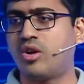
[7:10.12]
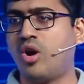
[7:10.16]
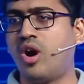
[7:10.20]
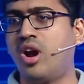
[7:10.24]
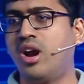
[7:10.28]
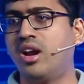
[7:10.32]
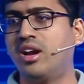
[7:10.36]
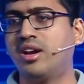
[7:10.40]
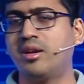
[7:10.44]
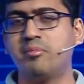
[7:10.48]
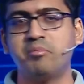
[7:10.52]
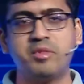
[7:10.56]

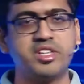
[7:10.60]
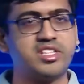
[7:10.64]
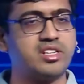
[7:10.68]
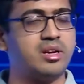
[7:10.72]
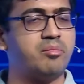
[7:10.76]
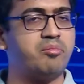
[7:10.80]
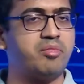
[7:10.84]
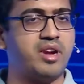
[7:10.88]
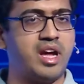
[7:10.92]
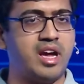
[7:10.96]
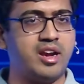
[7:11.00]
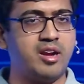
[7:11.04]
called
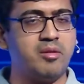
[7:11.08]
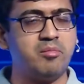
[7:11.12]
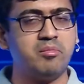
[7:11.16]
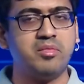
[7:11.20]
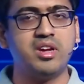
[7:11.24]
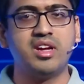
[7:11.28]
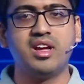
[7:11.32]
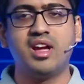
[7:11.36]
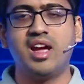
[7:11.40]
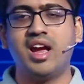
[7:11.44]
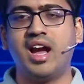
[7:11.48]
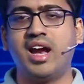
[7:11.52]
Mission
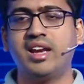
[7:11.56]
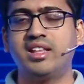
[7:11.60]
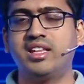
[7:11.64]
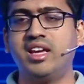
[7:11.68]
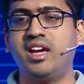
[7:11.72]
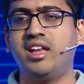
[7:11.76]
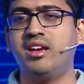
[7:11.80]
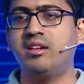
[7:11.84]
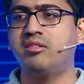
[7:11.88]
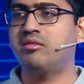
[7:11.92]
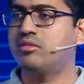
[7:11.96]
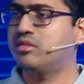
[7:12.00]
Prarambh, and
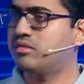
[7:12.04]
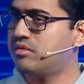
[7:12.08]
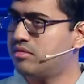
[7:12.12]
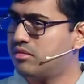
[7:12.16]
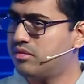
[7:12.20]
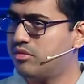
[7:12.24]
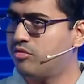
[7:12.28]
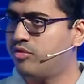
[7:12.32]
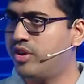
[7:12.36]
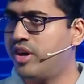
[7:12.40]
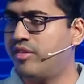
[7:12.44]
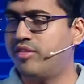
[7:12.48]
then
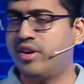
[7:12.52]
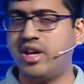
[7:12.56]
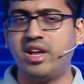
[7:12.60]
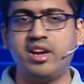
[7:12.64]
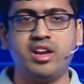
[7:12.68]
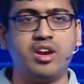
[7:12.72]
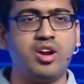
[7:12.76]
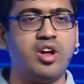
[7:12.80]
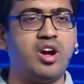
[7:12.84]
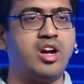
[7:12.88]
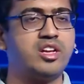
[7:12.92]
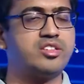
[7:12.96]
we have
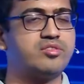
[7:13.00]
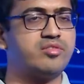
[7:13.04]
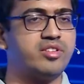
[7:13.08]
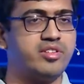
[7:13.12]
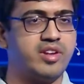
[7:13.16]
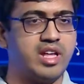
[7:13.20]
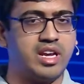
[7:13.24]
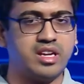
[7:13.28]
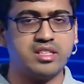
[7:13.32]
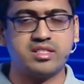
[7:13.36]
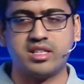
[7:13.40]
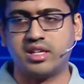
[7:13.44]
done a launch,
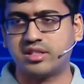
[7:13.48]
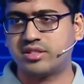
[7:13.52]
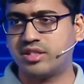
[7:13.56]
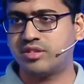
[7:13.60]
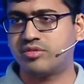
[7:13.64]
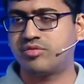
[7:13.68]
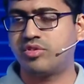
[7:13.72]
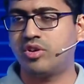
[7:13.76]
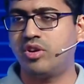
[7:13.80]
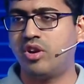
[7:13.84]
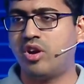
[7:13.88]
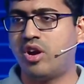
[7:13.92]
we've done a
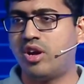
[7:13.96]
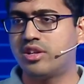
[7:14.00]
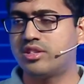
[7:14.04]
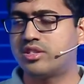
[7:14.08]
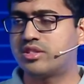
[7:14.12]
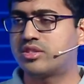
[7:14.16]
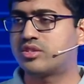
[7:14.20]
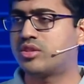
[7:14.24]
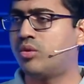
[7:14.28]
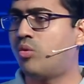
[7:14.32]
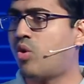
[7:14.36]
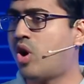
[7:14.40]
successful
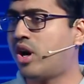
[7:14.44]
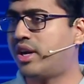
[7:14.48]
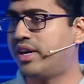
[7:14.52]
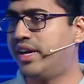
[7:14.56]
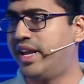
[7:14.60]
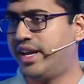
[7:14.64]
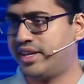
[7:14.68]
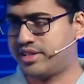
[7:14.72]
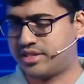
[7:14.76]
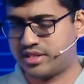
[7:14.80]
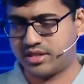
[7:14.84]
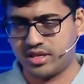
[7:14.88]
launch, so what
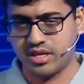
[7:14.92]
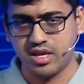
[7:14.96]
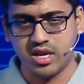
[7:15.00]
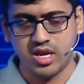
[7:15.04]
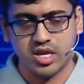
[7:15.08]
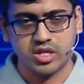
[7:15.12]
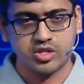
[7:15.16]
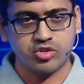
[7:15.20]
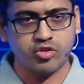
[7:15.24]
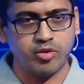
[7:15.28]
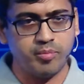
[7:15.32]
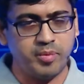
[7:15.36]
next?
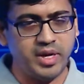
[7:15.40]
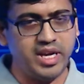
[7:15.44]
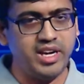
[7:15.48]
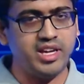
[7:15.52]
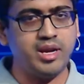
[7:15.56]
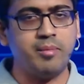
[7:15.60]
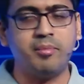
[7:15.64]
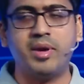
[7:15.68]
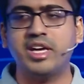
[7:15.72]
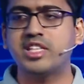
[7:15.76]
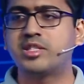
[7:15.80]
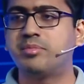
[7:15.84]
So we're
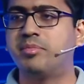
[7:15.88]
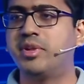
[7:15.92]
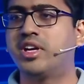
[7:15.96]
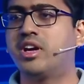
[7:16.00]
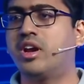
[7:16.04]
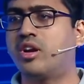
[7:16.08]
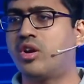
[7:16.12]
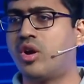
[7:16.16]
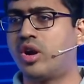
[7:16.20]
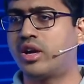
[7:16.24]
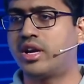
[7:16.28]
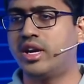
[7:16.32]
building a much
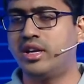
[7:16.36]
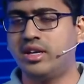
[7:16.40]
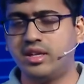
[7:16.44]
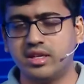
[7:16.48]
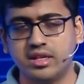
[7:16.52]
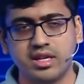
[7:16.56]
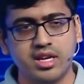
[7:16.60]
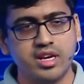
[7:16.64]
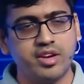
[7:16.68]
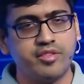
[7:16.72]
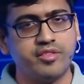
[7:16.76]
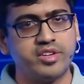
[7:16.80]
bigger rocket,
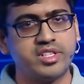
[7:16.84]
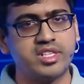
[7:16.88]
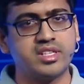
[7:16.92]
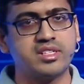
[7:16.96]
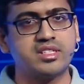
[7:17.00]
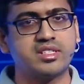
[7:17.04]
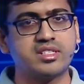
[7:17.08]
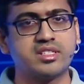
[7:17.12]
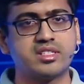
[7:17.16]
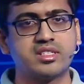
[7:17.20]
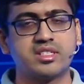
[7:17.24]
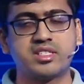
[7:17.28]
which
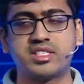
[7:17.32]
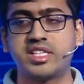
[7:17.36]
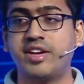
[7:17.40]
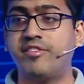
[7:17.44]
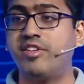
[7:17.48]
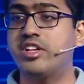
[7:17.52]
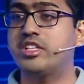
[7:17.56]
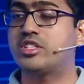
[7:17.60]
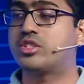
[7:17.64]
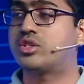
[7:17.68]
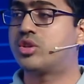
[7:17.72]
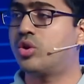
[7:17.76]
is
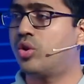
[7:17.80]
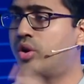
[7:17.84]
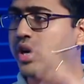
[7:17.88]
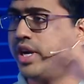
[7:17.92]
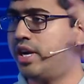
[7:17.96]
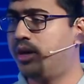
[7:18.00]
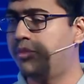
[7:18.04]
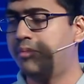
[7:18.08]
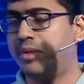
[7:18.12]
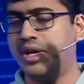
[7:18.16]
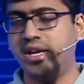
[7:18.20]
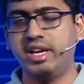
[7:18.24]

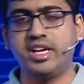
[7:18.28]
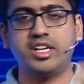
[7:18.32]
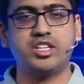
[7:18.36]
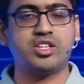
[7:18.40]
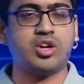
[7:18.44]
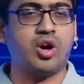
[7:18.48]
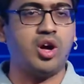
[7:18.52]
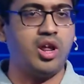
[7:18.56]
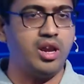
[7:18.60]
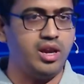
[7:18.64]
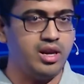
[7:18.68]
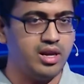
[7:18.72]
seven-storied building
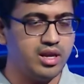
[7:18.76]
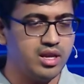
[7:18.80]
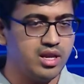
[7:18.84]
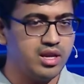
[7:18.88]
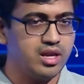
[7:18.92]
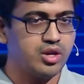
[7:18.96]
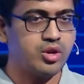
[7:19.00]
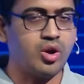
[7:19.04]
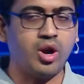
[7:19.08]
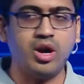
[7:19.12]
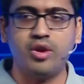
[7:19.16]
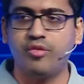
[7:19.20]
tall,
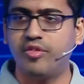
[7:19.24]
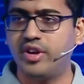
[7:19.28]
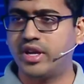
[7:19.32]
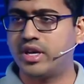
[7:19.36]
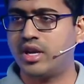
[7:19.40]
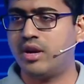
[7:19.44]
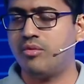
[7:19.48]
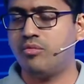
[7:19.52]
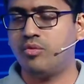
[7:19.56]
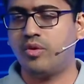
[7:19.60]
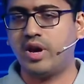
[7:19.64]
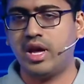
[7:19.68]
called
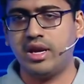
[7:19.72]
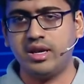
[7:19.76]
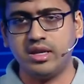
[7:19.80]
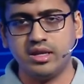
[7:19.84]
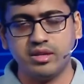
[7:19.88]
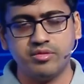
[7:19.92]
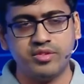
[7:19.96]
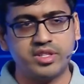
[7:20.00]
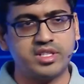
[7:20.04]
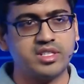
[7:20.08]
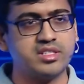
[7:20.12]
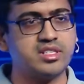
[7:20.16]
Vikram 1,
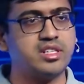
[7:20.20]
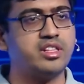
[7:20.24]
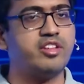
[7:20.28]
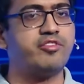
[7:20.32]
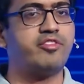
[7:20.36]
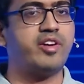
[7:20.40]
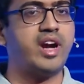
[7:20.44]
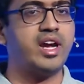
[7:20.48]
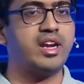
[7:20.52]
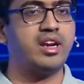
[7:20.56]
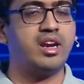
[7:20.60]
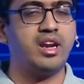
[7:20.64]
which is in
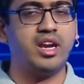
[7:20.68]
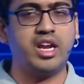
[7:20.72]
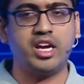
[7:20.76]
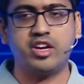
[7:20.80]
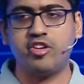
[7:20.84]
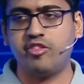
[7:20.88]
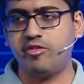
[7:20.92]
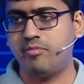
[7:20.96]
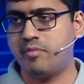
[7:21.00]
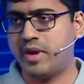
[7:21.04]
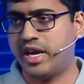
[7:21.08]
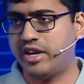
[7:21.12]
the final
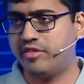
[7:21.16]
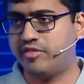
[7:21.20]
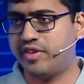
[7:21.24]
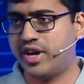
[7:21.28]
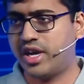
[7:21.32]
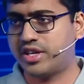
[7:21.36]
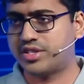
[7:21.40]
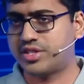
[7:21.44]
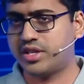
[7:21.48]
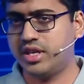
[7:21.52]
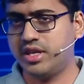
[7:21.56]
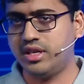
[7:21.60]
leg of
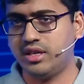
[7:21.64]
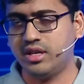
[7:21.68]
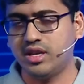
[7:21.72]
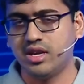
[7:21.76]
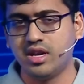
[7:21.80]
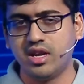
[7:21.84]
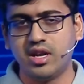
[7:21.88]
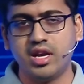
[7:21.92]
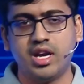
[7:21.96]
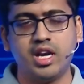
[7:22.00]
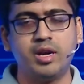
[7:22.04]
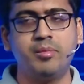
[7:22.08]
manufacturing.
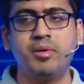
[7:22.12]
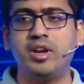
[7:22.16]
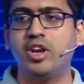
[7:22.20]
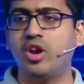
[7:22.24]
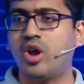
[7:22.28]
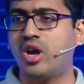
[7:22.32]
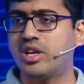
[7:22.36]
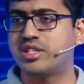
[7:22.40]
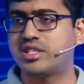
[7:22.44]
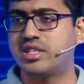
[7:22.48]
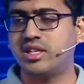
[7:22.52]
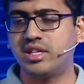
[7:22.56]
It'll be
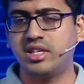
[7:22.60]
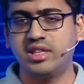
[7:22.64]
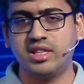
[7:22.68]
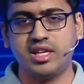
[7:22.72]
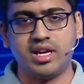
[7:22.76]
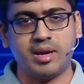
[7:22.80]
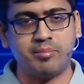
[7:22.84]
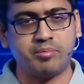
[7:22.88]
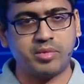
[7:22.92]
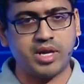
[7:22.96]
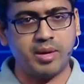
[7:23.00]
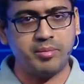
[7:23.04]
launching in
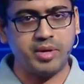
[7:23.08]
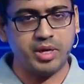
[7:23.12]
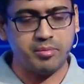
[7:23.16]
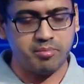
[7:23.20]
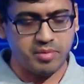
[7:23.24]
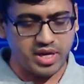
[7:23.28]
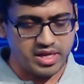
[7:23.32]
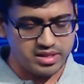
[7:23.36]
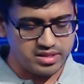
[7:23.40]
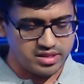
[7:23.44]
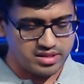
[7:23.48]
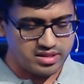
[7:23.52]
the upcoming
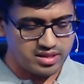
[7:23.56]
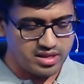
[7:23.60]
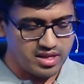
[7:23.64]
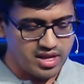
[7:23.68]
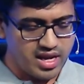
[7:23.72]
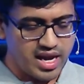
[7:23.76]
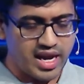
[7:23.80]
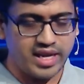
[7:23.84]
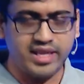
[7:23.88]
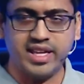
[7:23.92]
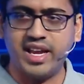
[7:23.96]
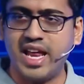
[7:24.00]
months.
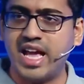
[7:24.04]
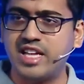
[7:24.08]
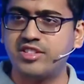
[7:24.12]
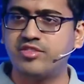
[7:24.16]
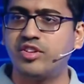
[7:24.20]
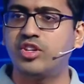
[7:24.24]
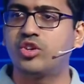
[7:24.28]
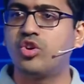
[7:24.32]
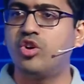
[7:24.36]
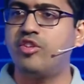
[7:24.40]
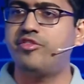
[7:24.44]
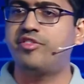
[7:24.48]
And then
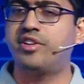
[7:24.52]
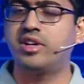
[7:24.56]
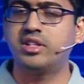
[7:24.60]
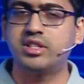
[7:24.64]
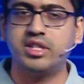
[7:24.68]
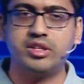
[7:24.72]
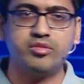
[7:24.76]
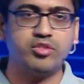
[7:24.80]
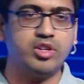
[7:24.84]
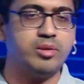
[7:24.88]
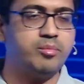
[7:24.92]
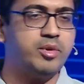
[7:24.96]
as we go
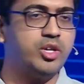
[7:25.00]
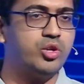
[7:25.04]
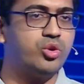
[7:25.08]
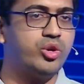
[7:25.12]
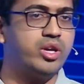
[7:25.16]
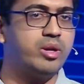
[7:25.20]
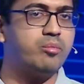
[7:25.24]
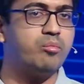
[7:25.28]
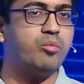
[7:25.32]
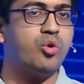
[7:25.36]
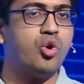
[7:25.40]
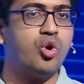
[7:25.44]
further, we'll be
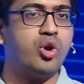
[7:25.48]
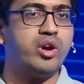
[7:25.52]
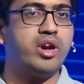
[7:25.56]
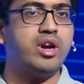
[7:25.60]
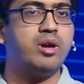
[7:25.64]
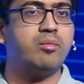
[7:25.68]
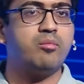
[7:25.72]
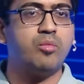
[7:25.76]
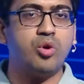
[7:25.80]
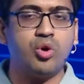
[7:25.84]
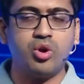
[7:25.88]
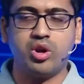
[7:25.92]
doing more
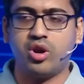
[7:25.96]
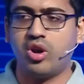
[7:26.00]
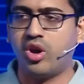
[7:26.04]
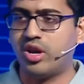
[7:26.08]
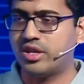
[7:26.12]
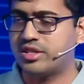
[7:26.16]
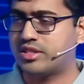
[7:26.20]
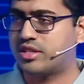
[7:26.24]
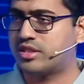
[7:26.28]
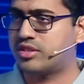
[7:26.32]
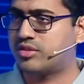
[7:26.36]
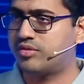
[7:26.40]
and more
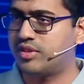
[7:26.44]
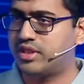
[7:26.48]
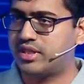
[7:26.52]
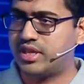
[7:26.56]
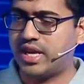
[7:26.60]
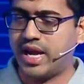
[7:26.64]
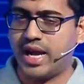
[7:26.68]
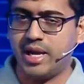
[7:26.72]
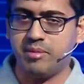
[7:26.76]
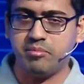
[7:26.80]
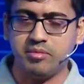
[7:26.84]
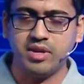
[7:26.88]
launches
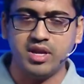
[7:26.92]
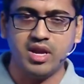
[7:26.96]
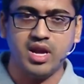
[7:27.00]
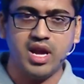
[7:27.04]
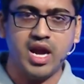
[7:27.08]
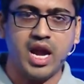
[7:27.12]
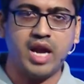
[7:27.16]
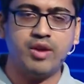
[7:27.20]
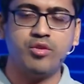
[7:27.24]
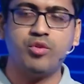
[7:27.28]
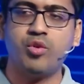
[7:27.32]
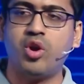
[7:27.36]
with time.
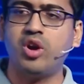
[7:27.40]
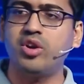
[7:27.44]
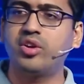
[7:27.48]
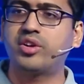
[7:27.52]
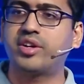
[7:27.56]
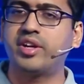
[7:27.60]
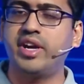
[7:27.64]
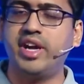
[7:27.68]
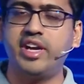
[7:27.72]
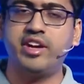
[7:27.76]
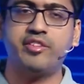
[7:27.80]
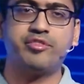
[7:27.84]
And we want
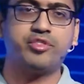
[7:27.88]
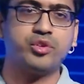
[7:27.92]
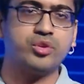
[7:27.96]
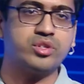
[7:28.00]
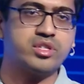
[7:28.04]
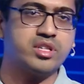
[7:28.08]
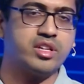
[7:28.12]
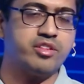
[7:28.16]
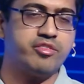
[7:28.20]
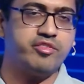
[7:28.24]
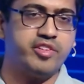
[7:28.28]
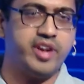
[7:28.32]
to create a
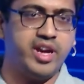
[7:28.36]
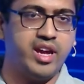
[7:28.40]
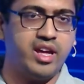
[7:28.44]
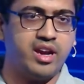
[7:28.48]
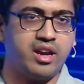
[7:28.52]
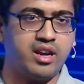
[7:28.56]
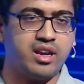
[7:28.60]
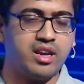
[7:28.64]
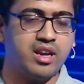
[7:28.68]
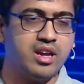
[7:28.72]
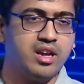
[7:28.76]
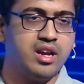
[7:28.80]
future
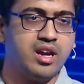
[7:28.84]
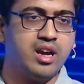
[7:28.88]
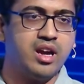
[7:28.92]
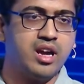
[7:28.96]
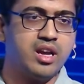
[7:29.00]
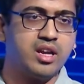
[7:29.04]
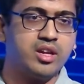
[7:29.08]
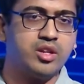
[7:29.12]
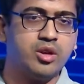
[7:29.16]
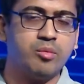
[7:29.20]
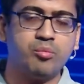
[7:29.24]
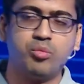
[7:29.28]
where
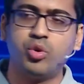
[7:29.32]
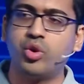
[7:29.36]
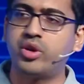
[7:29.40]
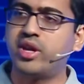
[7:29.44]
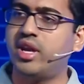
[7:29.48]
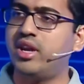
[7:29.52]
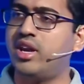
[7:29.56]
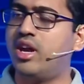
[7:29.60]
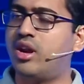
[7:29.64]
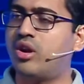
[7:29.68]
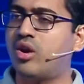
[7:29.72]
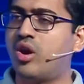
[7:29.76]
you know,
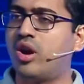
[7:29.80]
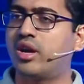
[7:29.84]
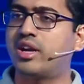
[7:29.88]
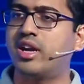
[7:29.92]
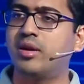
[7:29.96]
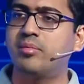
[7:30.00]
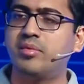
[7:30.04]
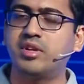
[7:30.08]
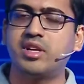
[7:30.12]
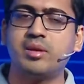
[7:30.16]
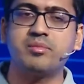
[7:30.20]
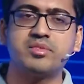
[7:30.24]
booking a
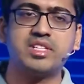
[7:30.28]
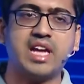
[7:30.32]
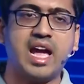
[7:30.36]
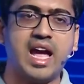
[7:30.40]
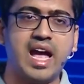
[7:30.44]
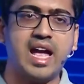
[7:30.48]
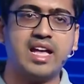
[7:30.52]
rocket becomes